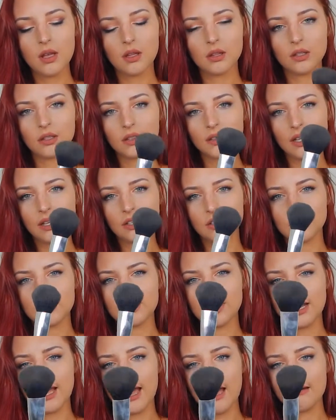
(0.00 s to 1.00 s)
Looks like
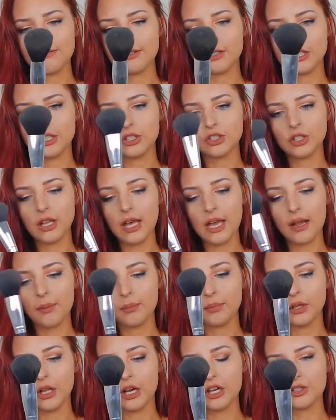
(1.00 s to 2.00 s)
just an average
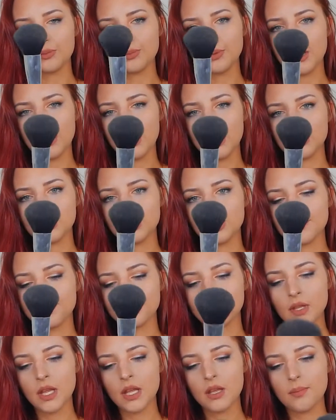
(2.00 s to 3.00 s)
like blush brush
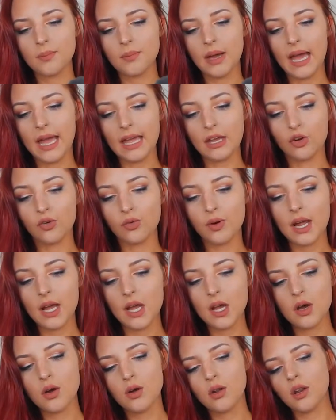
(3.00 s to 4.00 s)
by
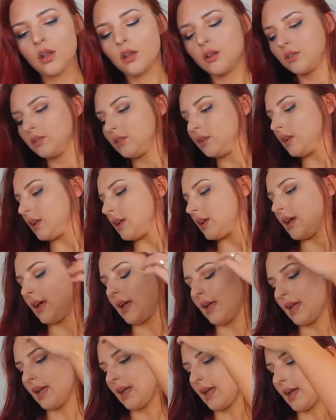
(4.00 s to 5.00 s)
Crown,
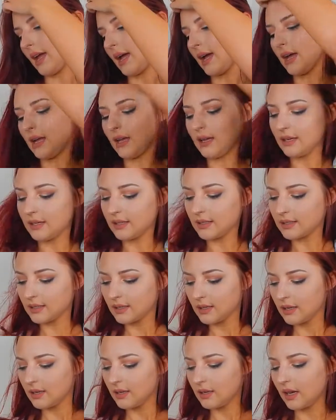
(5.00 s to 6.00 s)
and
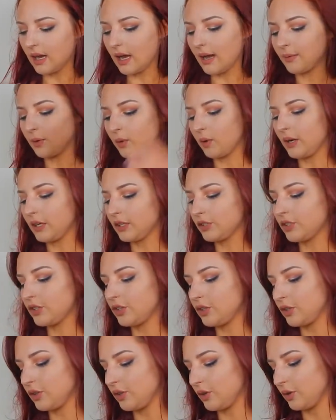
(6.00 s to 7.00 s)
I'm going to
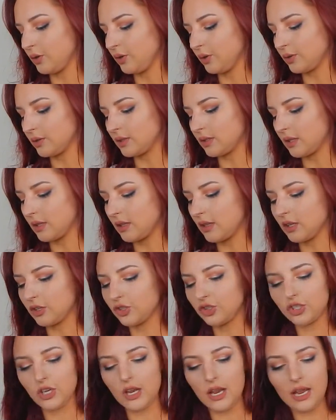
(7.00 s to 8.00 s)
use the
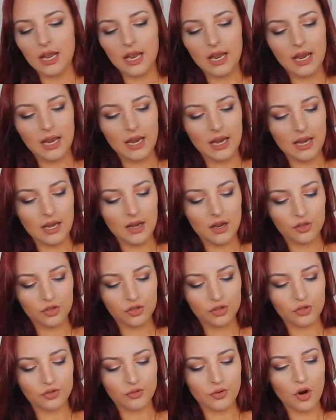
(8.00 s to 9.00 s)
shade
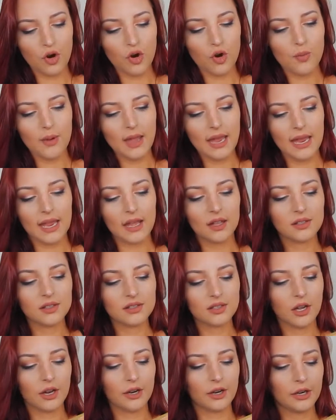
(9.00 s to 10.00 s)
Strobe and
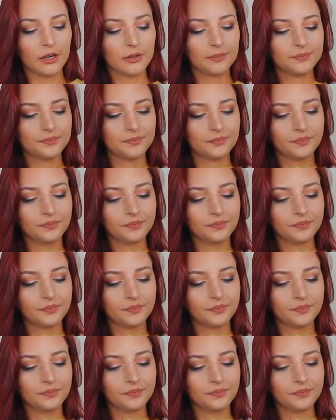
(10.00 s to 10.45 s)
Stunner.